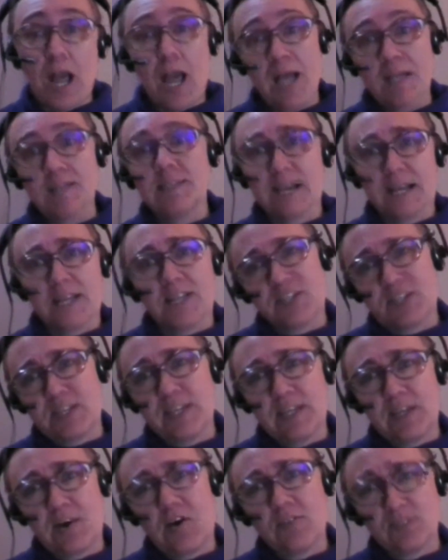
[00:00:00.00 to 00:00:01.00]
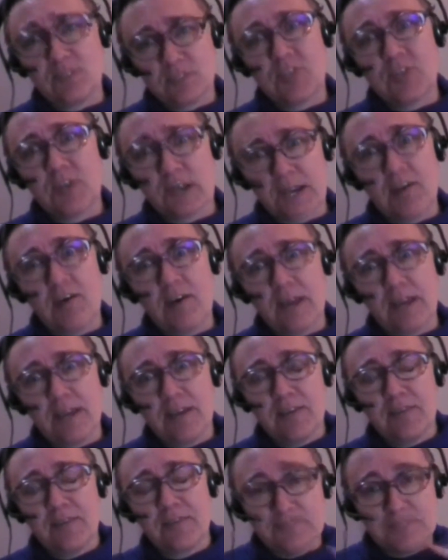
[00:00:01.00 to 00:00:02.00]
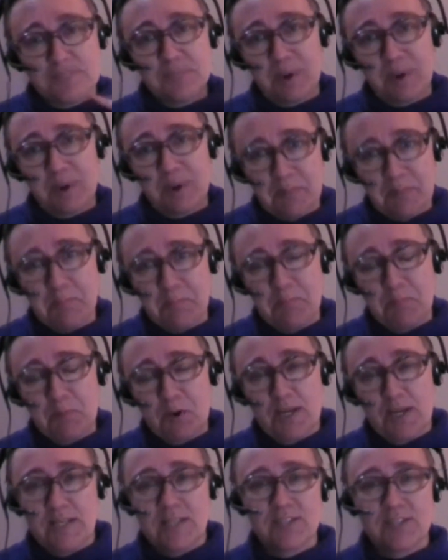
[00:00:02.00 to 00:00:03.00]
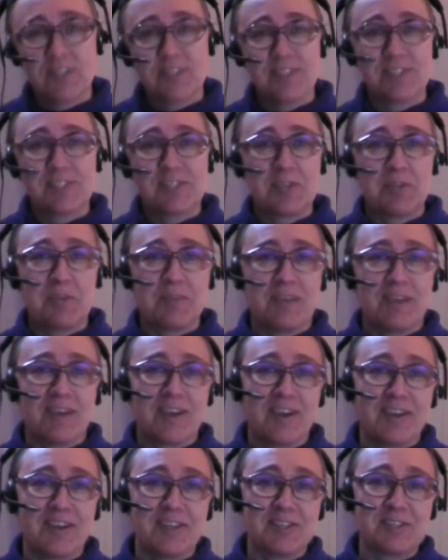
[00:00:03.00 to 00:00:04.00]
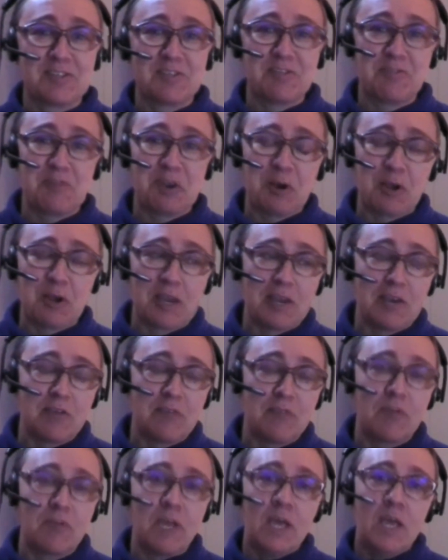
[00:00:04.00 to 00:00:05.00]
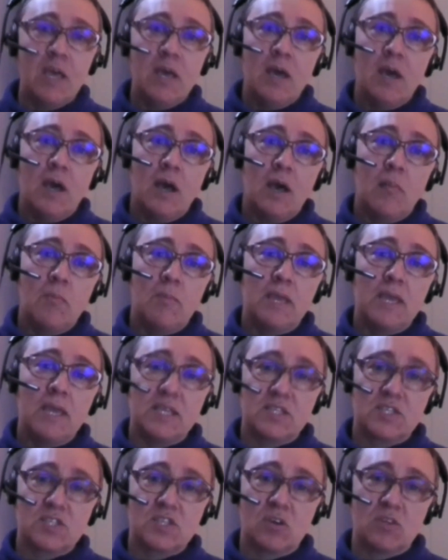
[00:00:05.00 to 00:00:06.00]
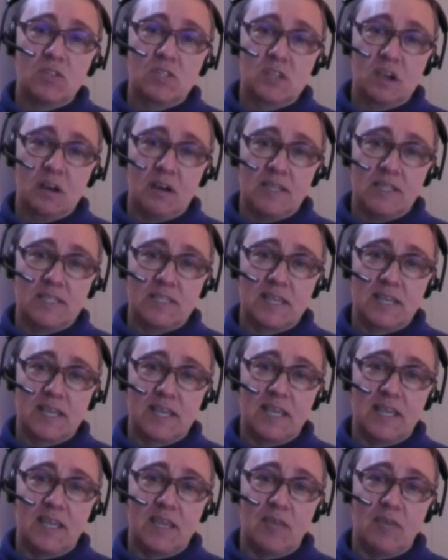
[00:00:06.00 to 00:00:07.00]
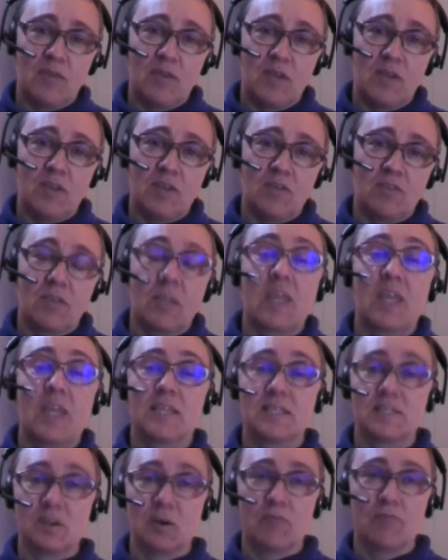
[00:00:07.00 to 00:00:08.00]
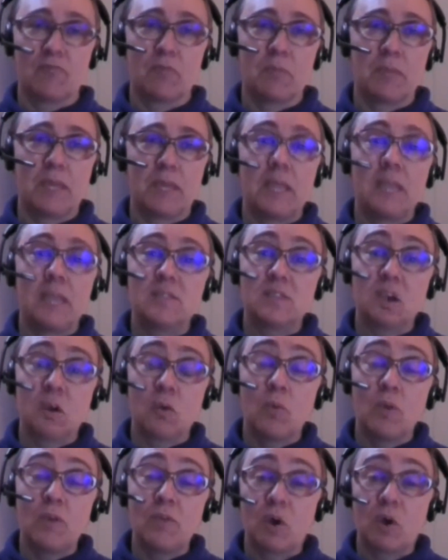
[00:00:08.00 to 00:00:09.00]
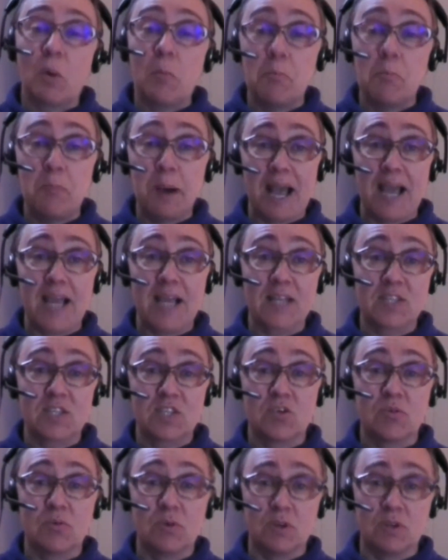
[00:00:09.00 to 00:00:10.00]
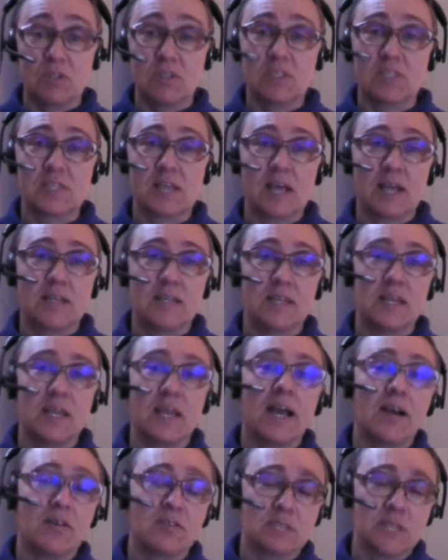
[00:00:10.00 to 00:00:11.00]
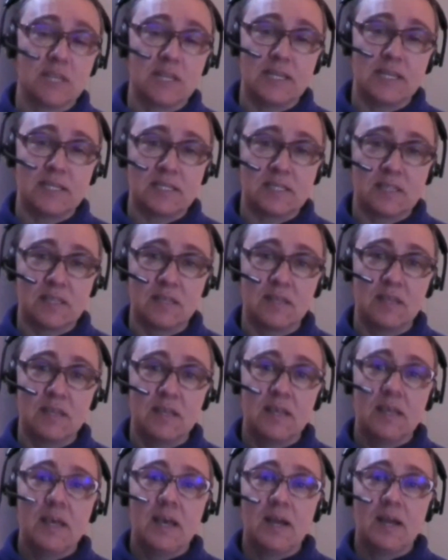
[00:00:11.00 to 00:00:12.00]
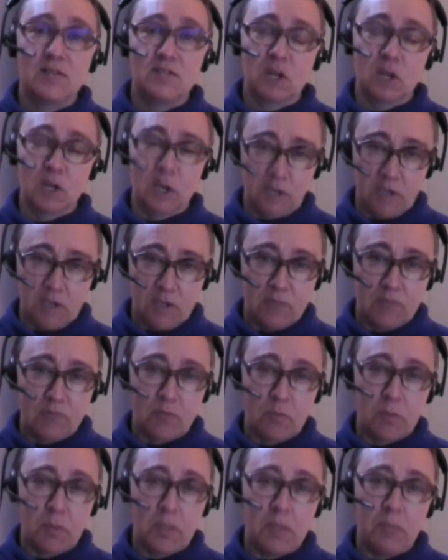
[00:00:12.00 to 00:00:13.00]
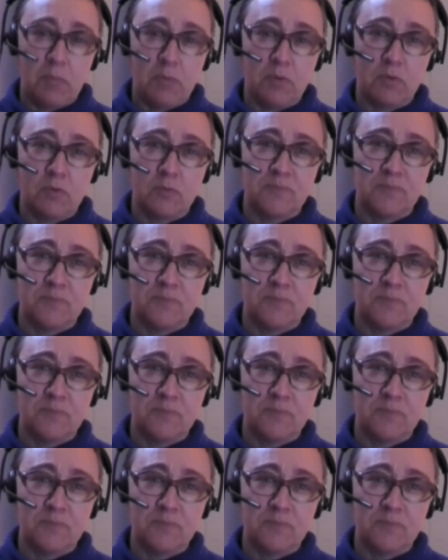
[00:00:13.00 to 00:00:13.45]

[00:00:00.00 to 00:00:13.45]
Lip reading: and actually concentrate long enough, because my brain doesn't stick with that kind of stuff for long enough. It starts to isolate you and you think it's not for me. So we've gone back to understanding how to listen, how to learn from people,